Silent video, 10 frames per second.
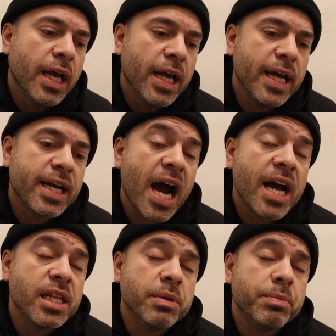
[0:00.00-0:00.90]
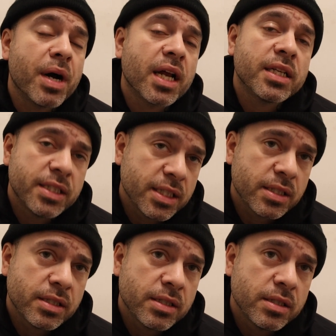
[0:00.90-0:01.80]
it can either be
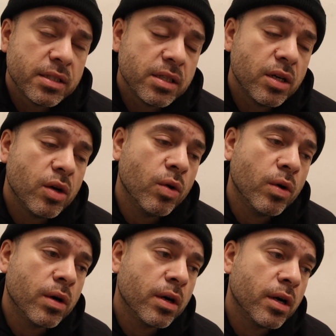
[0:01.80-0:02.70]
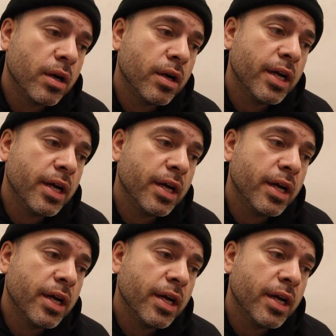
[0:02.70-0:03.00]
politics, or